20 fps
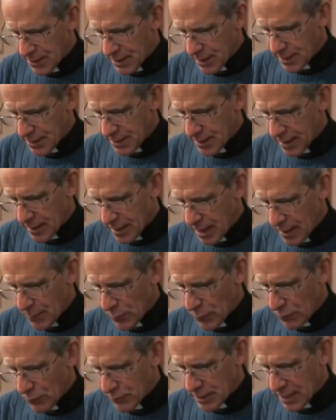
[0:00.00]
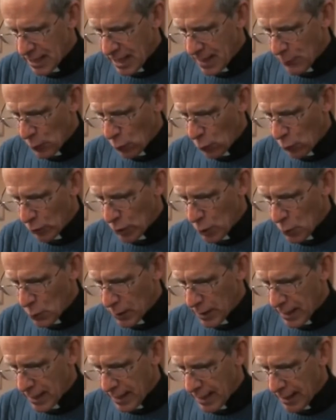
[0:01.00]
sunset, they brought to him all who
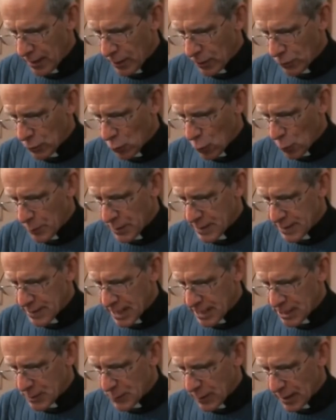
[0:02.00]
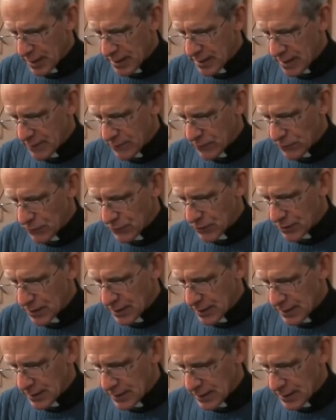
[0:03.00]
were ill or possessed by
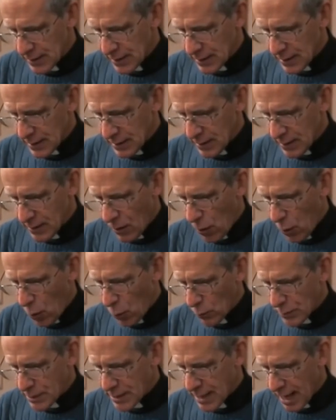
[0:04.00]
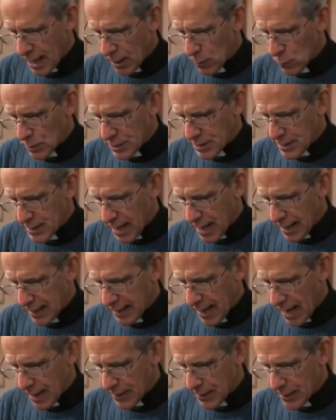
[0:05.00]
devils. The whole town was there,
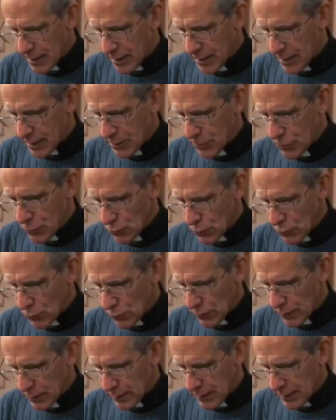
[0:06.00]
gathered at the door.